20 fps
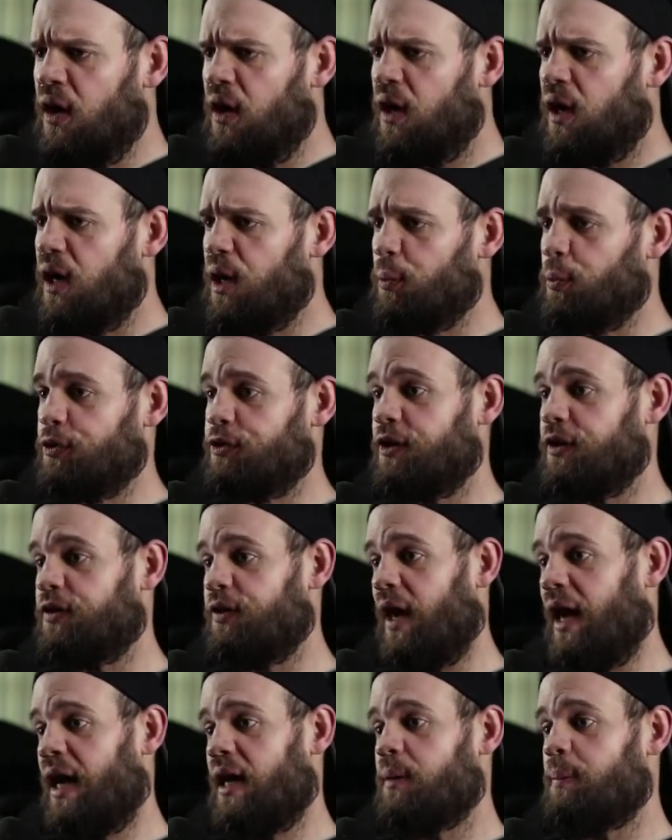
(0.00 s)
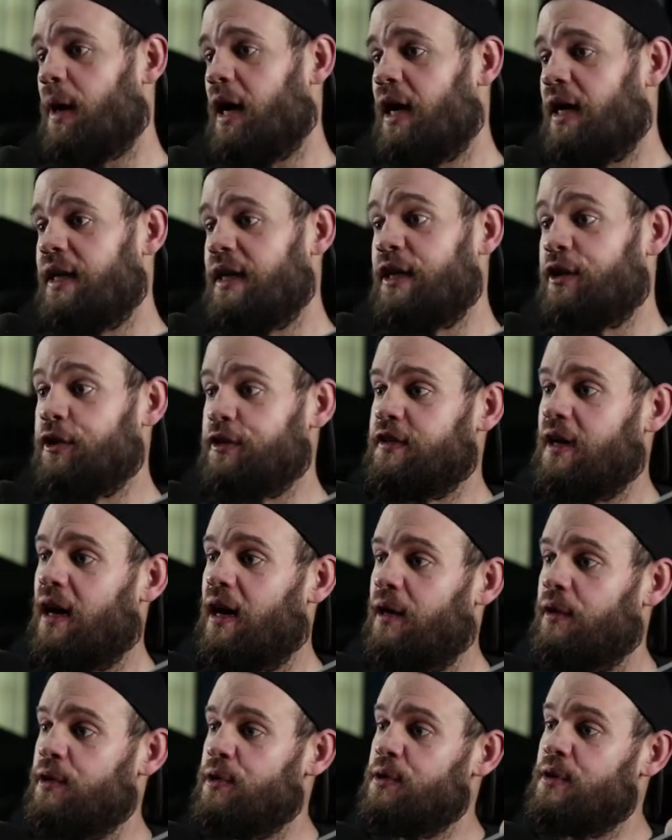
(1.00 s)
It was designed by
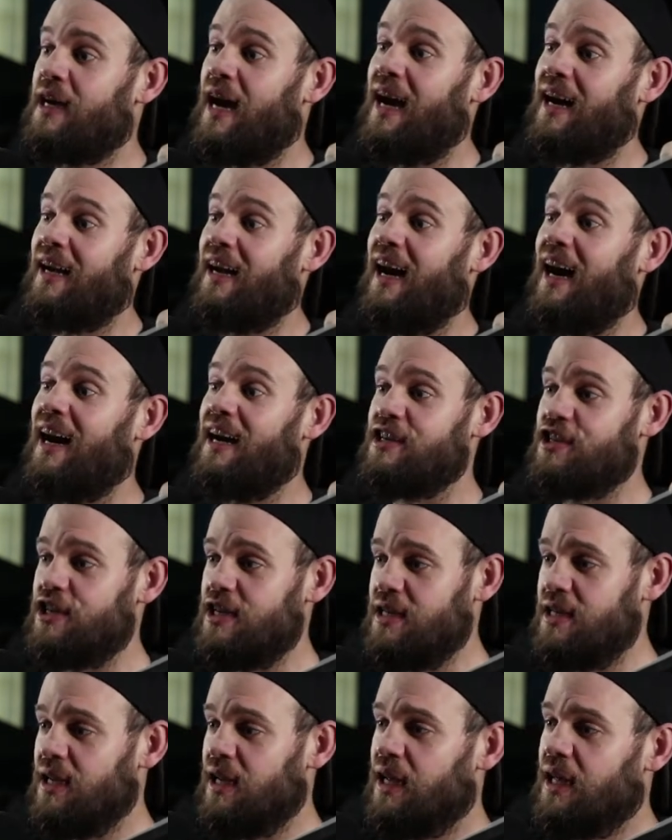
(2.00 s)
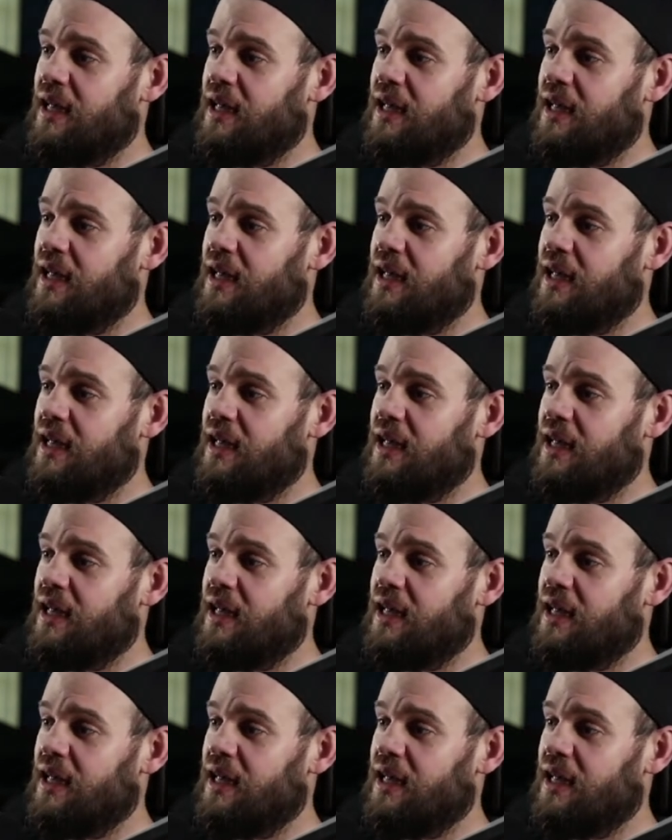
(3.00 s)
Echoplex Kakahashi.